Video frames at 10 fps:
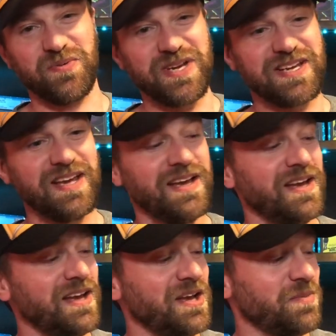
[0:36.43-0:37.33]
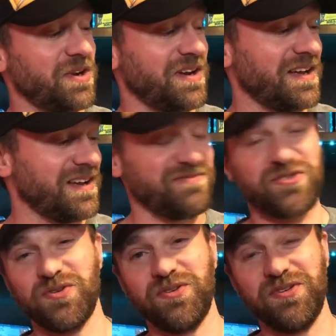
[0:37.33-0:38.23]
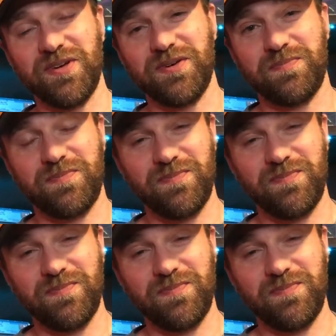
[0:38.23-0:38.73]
week, but I've sold a, uh,